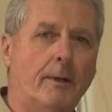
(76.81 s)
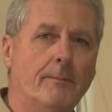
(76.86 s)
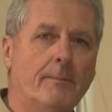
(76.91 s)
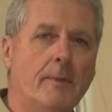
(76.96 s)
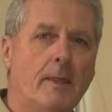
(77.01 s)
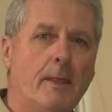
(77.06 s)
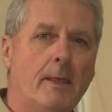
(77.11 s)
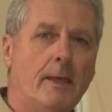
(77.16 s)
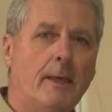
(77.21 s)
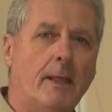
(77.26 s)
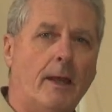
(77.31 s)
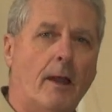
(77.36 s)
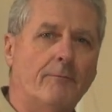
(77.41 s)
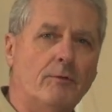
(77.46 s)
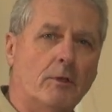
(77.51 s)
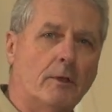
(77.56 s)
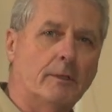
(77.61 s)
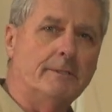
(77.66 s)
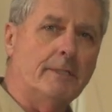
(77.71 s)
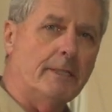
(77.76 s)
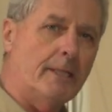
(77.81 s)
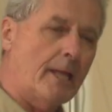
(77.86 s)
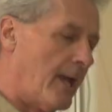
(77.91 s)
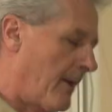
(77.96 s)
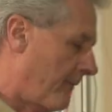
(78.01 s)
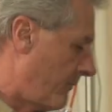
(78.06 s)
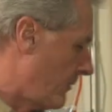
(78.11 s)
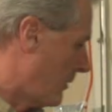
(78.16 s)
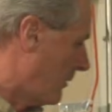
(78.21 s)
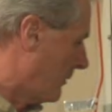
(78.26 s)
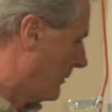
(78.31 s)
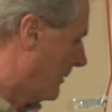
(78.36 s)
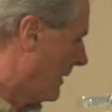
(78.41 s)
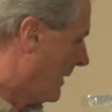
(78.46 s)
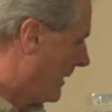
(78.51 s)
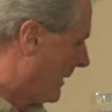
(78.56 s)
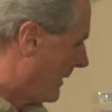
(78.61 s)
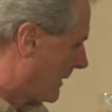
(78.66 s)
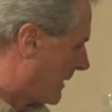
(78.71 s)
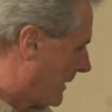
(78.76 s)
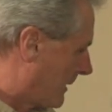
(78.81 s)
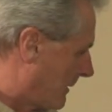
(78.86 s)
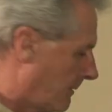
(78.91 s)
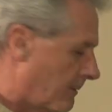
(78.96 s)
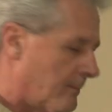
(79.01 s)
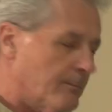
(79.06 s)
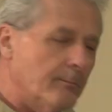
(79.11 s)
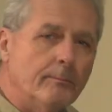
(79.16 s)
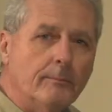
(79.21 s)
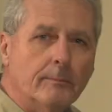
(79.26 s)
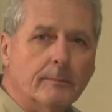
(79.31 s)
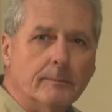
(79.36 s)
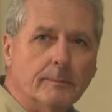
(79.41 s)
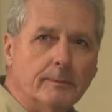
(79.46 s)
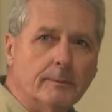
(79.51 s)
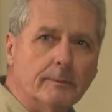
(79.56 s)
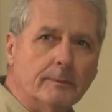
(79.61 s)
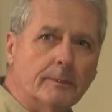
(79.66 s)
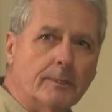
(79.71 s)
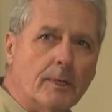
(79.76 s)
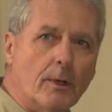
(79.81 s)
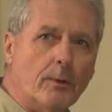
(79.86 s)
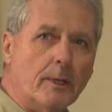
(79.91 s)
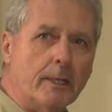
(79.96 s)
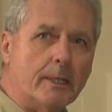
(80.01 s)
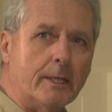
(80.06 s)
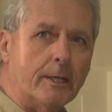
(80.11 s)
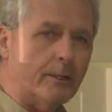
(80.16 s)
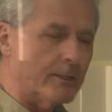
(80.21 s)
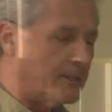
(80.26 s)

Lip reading: I don't know if you can see that. If you go in here,